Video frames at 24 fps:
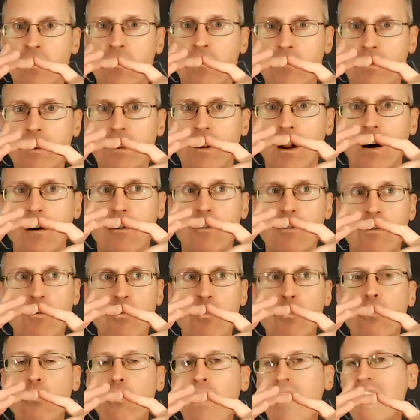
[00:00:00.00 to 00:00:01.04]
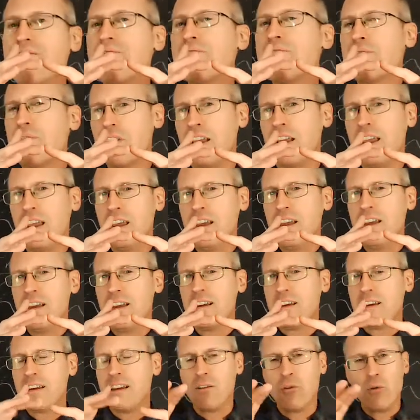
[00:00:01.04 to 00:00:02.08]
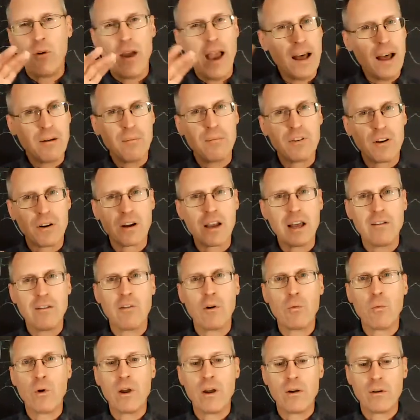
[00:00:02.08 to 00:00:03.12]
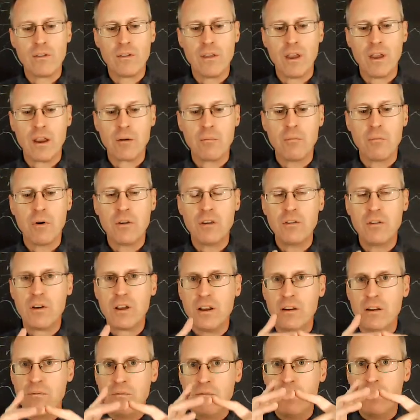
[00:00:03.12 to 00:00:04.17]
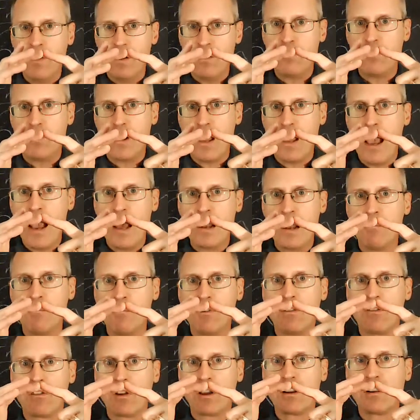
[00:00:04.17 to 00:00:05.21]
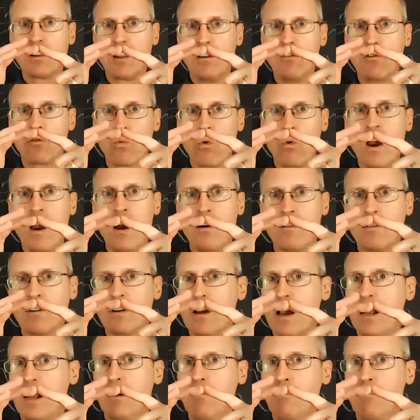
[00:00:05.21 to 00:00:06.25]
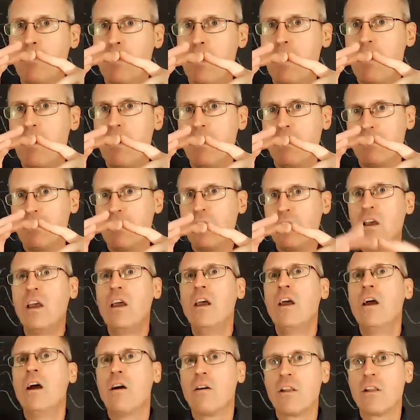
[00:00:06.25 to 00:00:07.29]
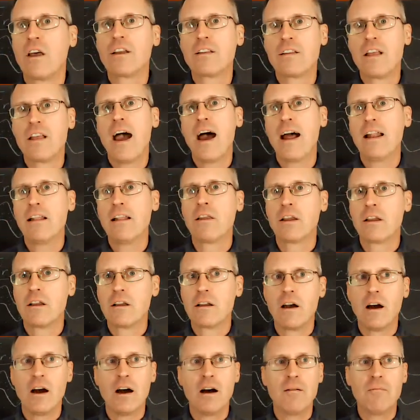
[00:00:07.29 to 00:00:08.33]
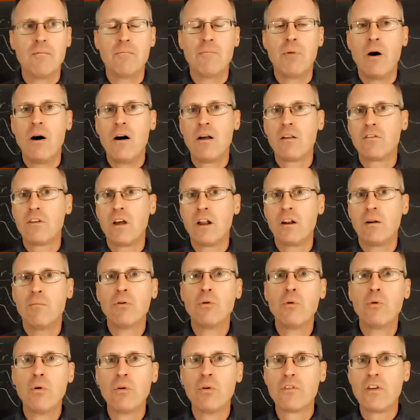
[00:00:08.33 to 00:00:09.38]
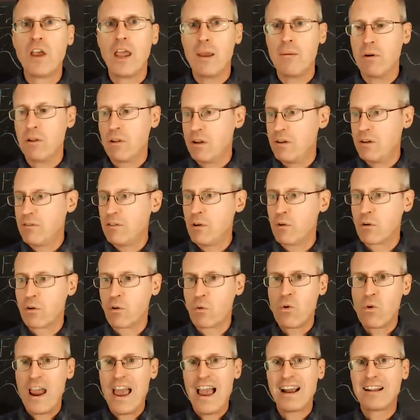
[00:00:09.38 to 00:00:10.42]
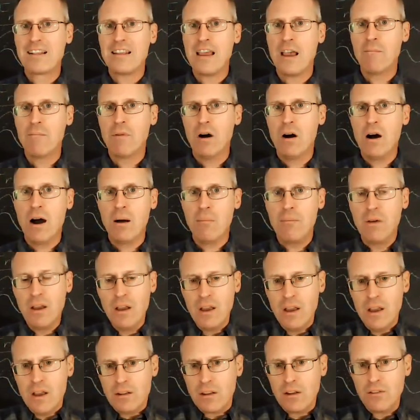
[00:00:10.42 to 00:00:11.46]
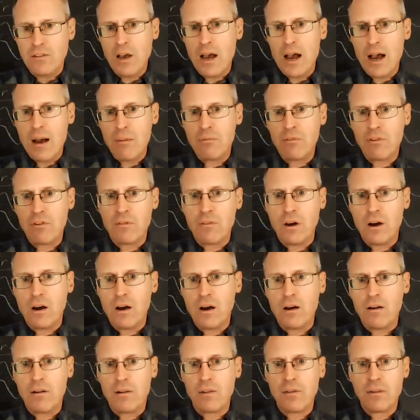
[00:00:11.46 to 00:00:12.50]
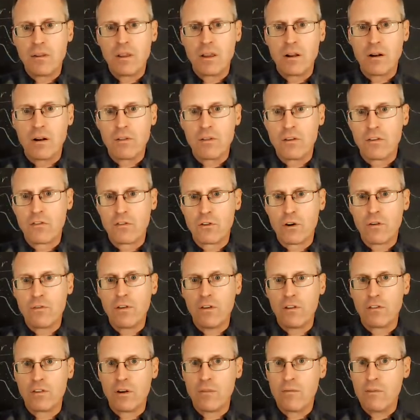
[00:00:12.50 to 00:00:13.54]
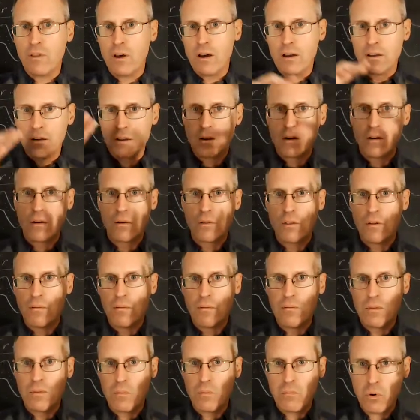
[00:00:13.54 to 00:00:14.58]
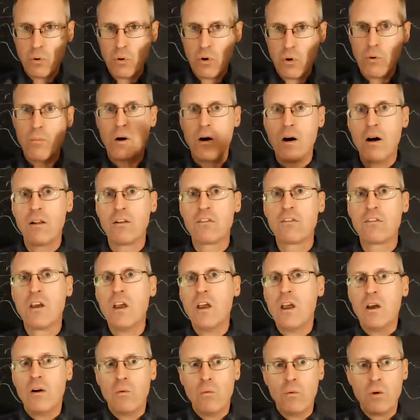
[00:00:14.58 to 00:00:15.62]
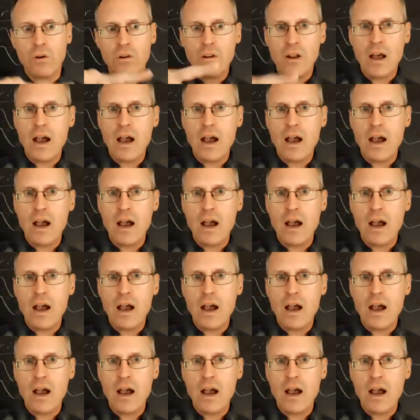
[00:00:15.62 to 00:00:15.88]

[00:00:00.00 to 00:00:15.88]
you know, roughly, atoms are kind of a weird thing, but you can envision atoms as like these round kind of balls like that, like balls on a pool table. And if you were to rack them up, the tops of the, you know, the surface of the, you know, the pool balls would